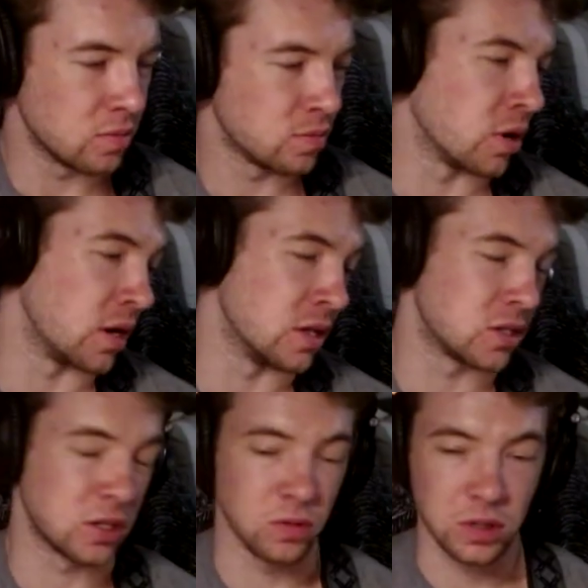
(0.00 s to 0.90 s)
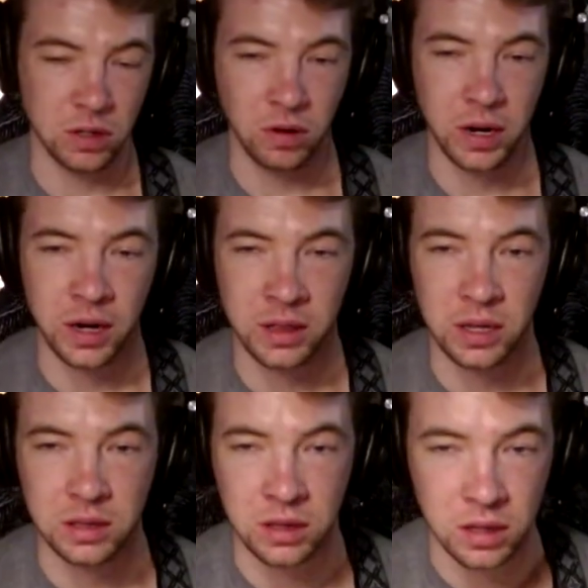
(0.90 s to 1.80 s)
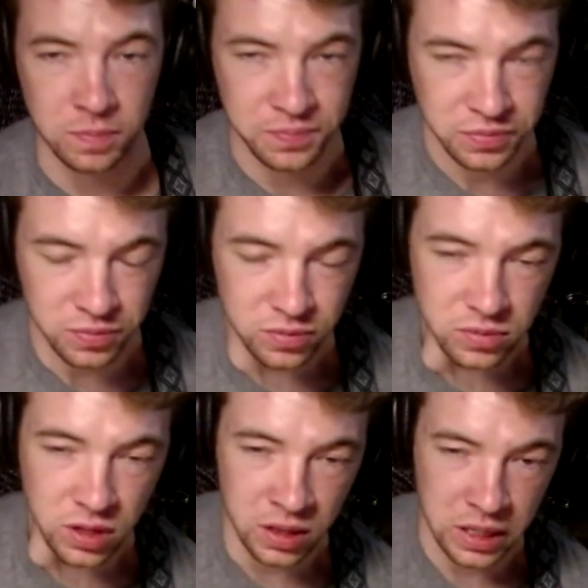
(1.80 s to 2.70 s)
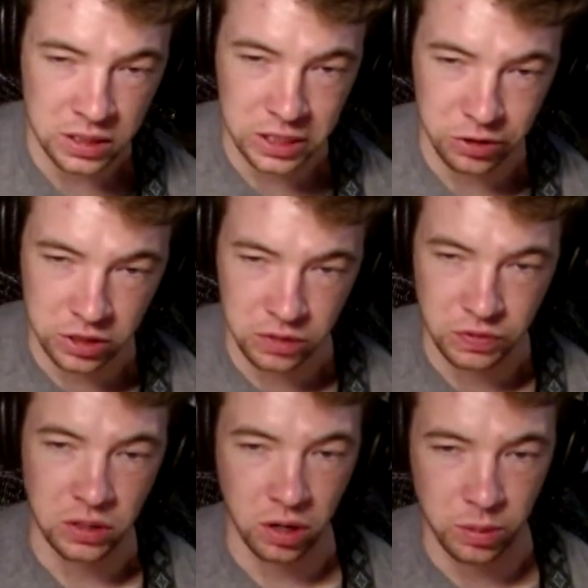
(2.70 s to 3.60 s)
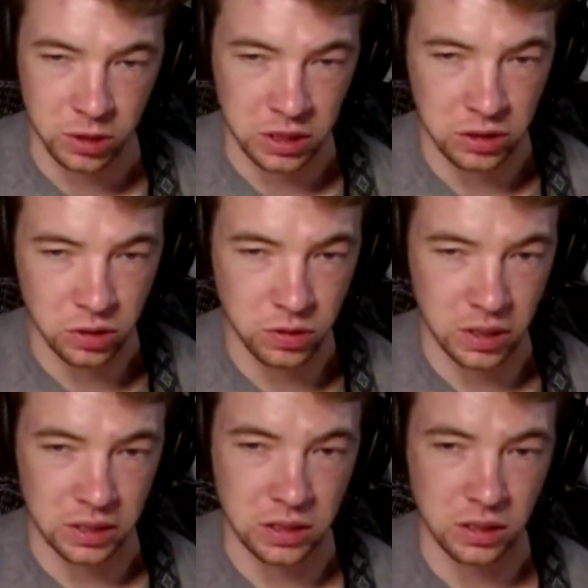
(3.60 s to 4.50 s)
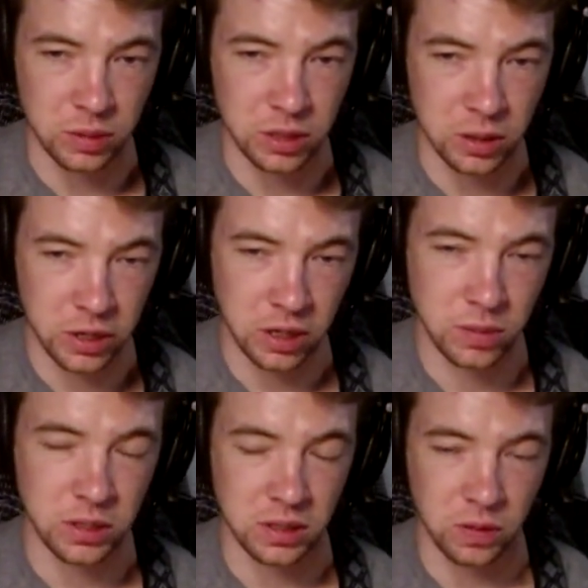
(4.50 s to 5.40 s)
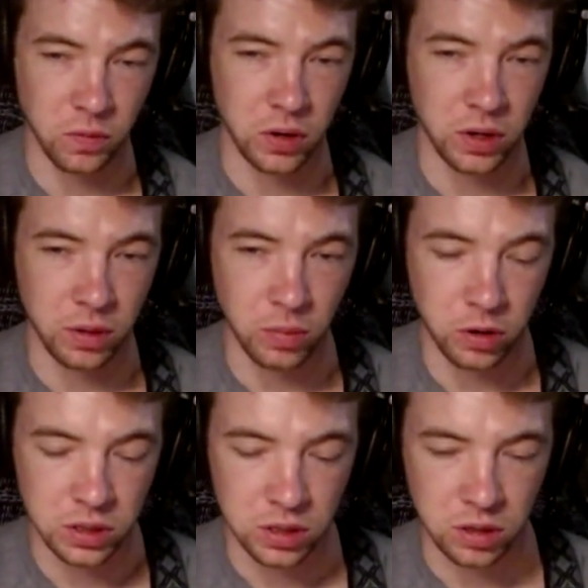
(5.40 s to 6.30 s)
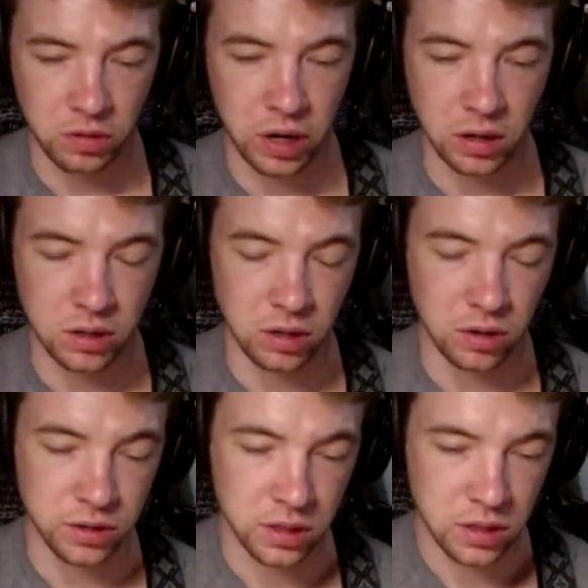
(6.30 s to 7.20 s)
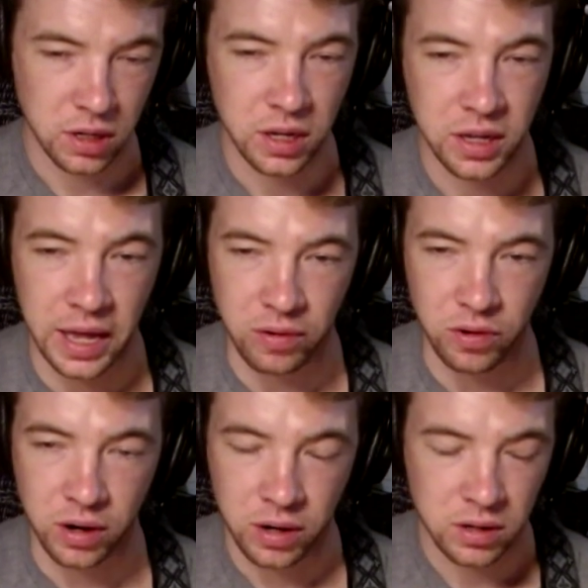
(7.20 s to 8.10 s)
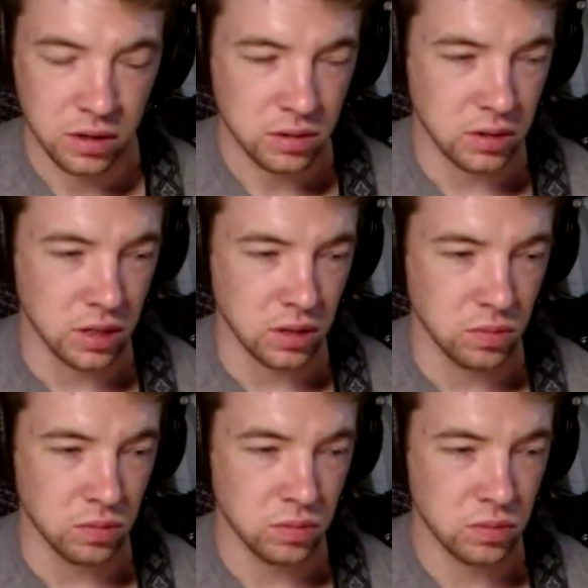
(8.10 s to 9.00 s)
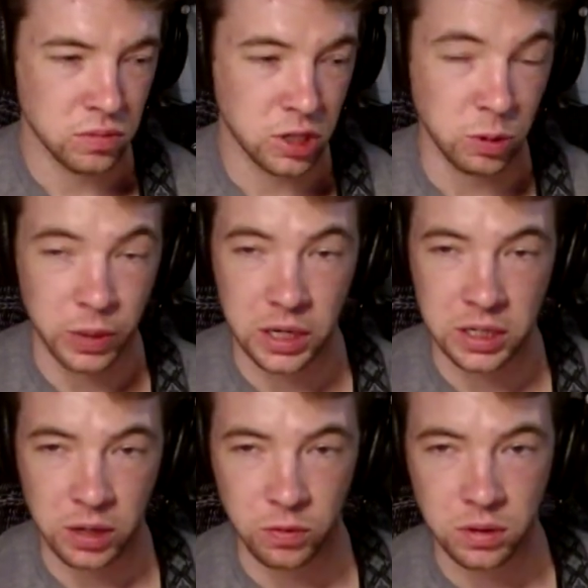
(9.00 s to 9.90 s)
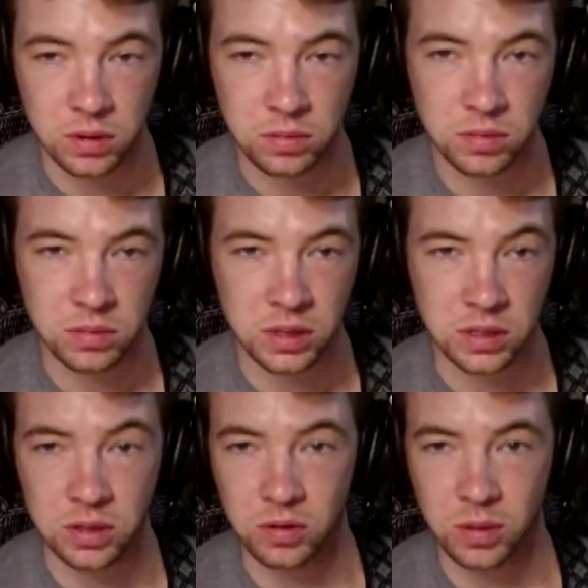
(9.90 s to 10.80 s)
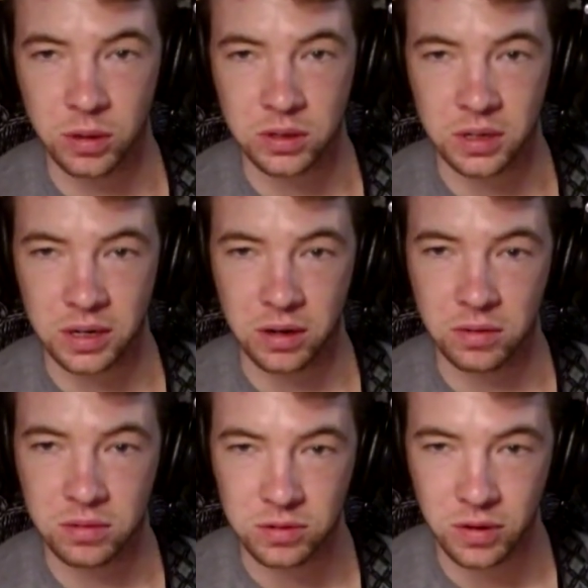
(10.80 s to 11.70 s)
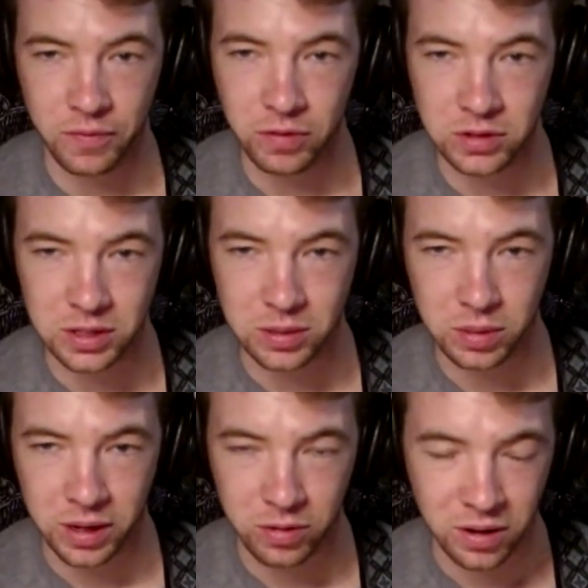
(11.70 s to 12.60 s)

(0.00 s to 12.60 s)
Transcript: but it's still really great. I think this series of guitar in particular with like these lipstick pickups is like one of the most underrated guitars ever. Jimmy Page had one. This is the only person I know who I've ever seen play one,